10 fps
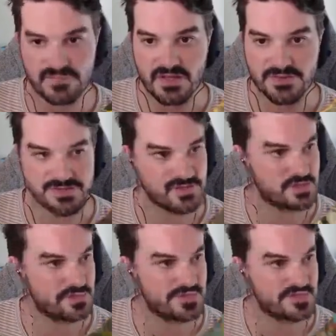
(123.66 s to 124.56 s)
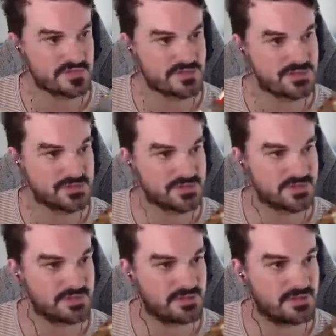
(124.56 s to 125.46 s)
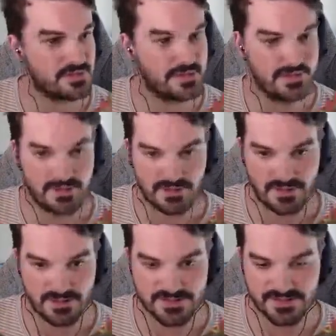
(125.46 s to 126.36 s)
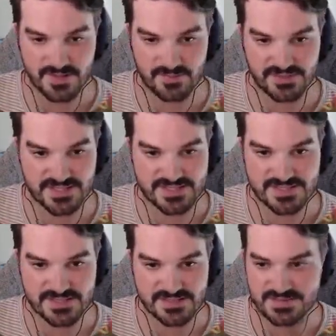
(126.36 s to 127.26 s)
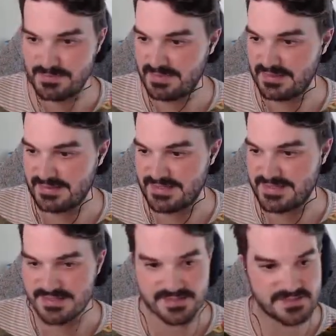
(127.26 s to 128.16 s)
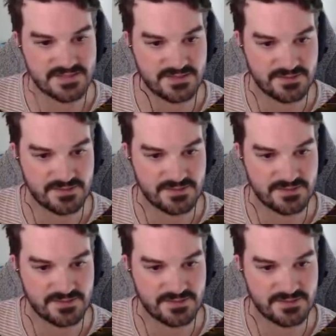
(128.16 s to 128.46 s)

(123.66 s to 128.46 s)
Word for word: Those two can be metal and junk. Underground plastic depleted.